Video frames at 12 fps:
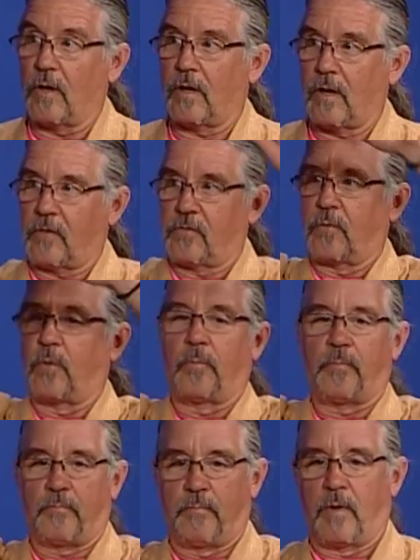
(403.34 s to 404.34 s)
Like he has an
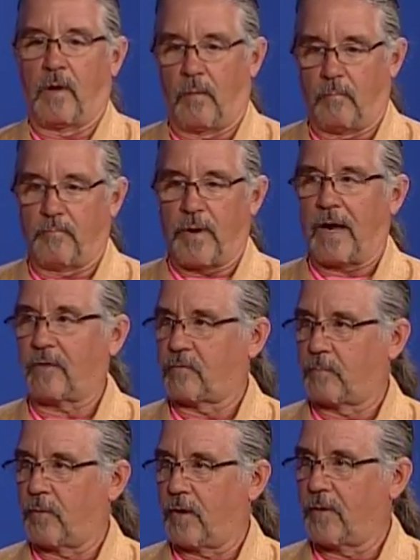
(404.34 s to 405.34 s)
old um, box
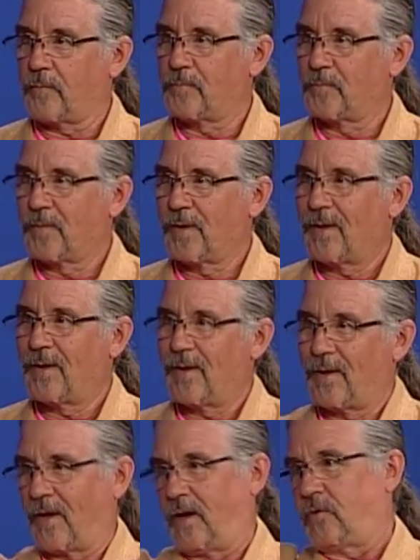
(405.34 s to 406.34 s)
spring, uh
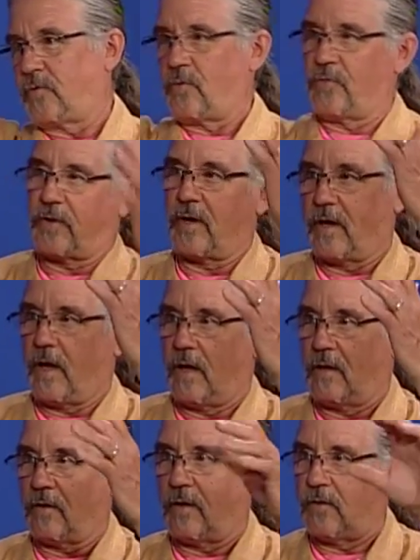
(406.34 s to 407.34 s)
-huh. and he turns it on
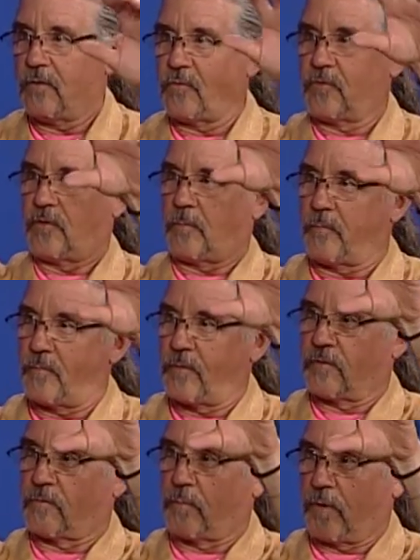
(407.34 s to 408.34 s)
end, and he uses the,
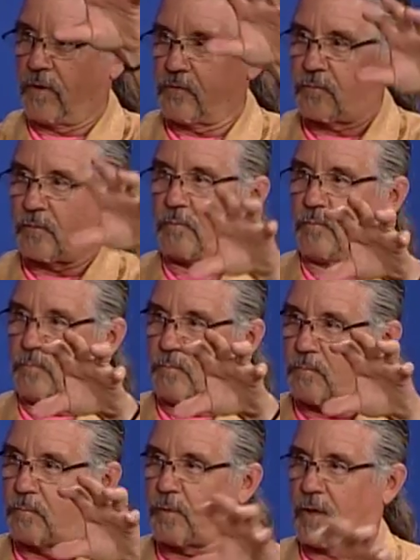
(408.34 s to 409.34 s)
the springs for
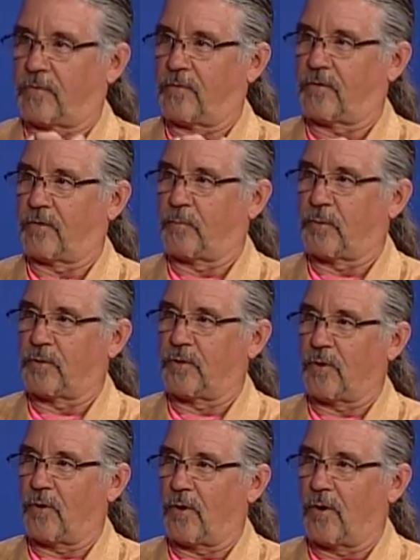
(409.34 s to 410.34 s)
places oh. to put the
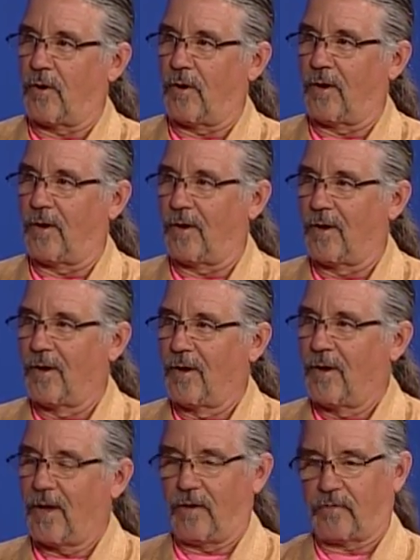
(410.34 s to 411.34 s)
oh. yarn. Oh, that's and, great.
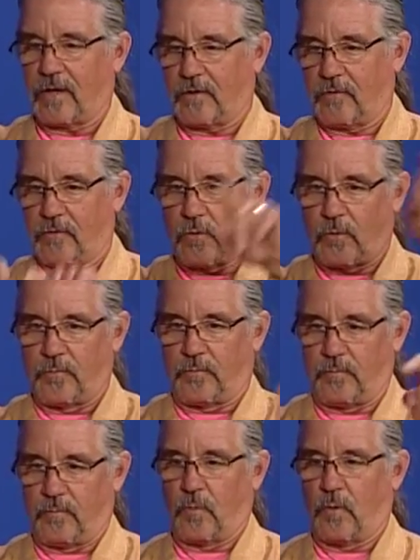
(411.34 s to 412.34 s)
And he's got these old
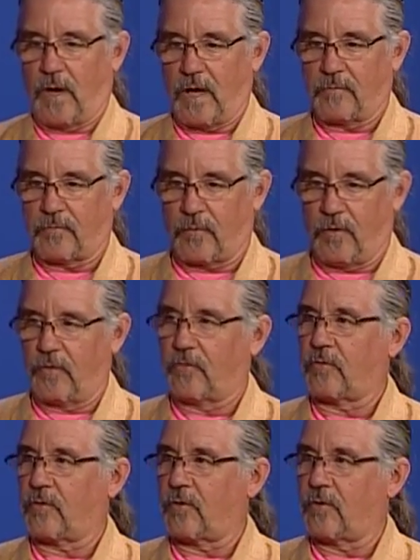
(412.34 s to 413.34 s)
ornate
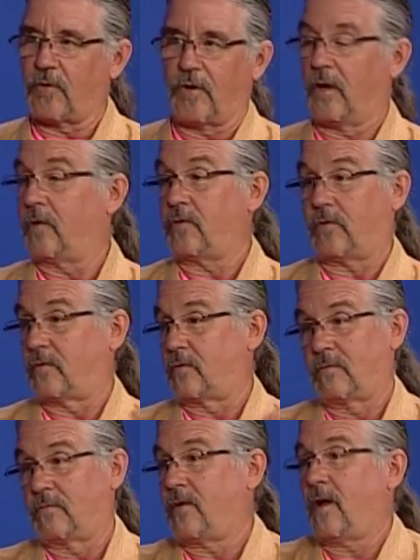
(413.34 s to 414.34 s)
furniture, and it's just
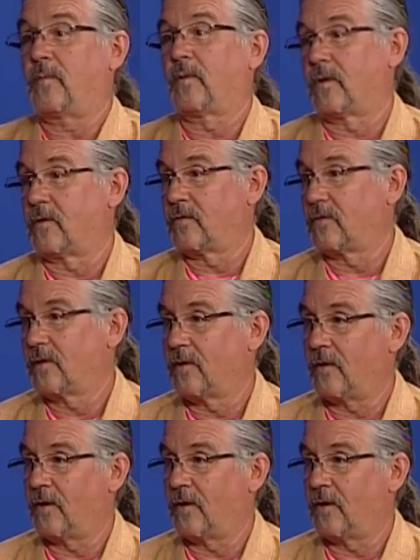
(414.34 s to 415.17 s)
fabulous. Yeah.